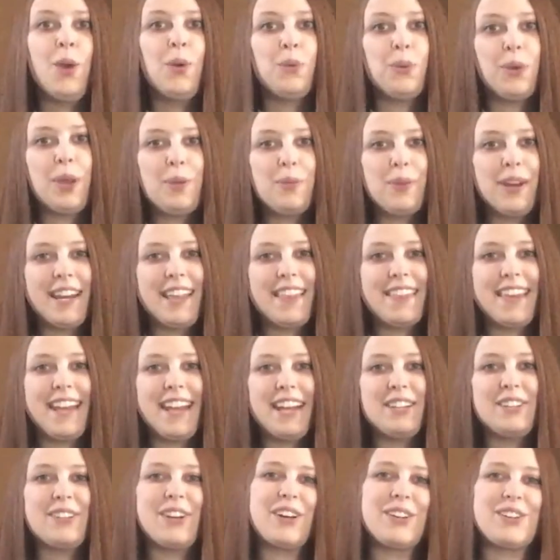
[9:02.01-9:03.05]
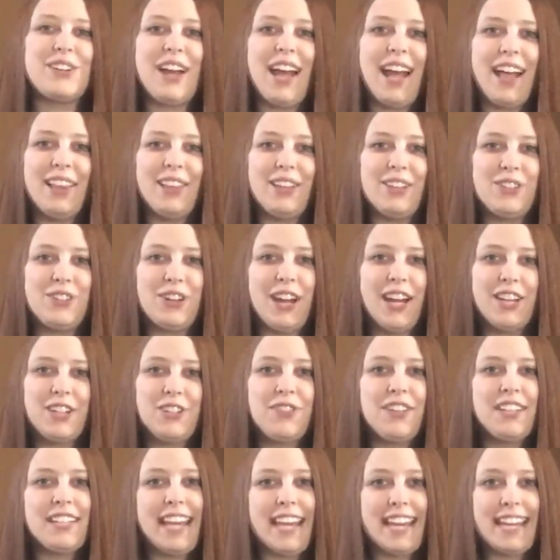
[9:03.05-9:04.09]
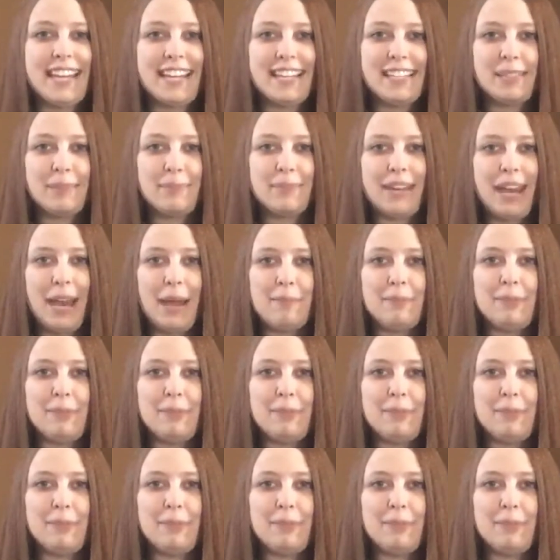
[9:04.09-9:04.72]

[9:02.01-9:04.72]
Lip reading: We want to thank Dr. Ella Trash for taking some time